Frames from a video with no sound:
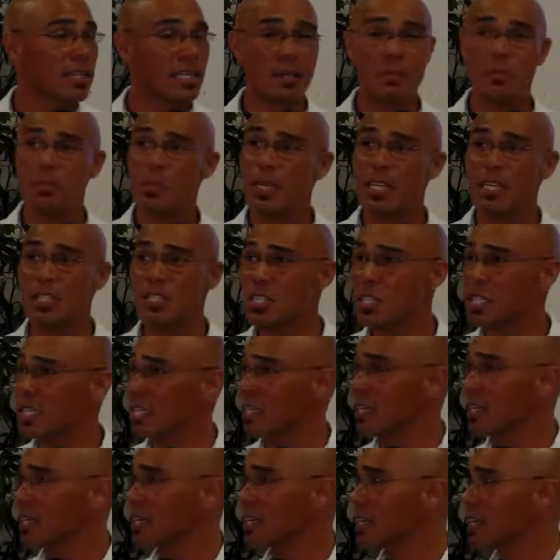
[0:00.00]
Get
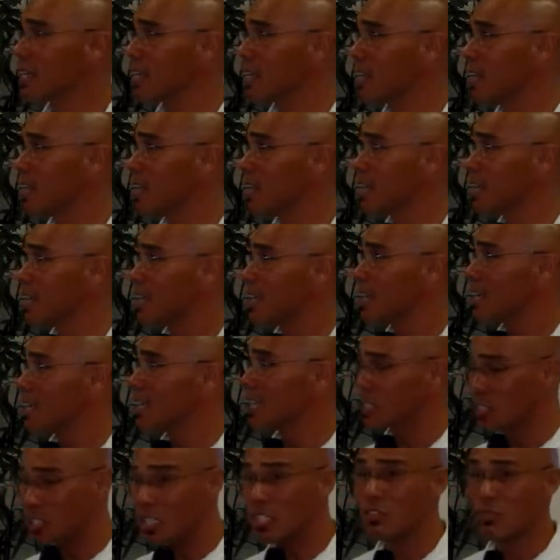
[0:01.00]
busy.
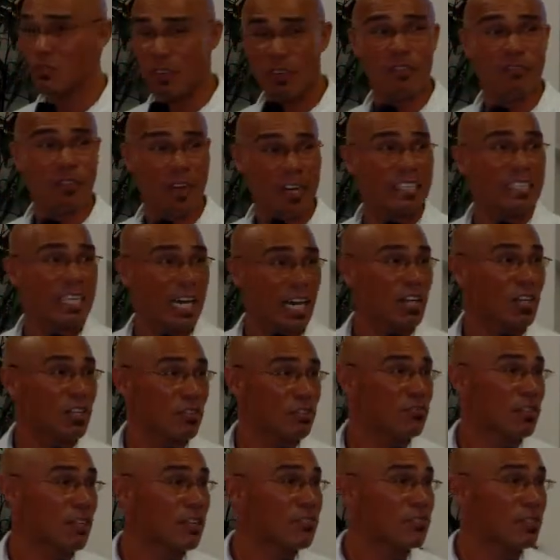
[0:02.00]
Let's find
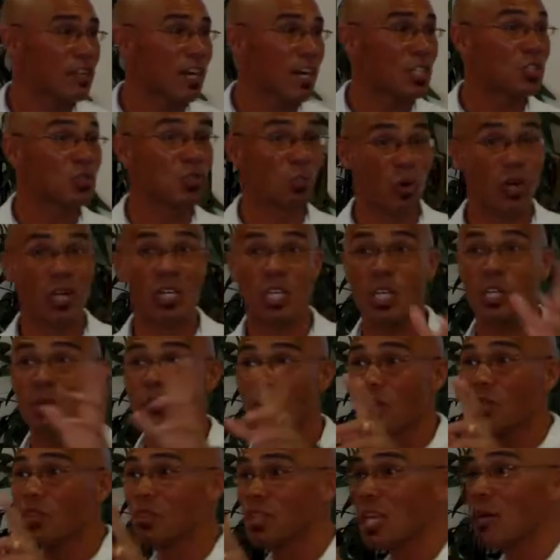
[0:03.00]
out if God's
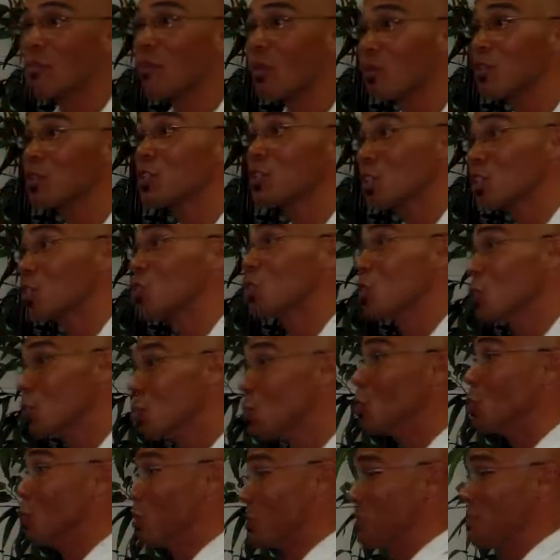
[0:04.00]
working with them or if it's just
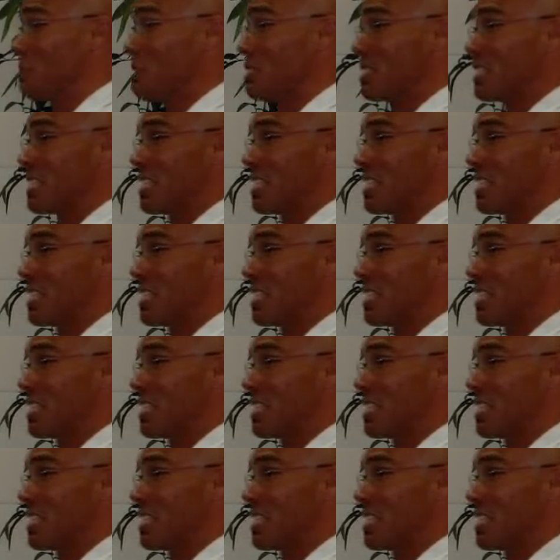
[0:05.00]
you.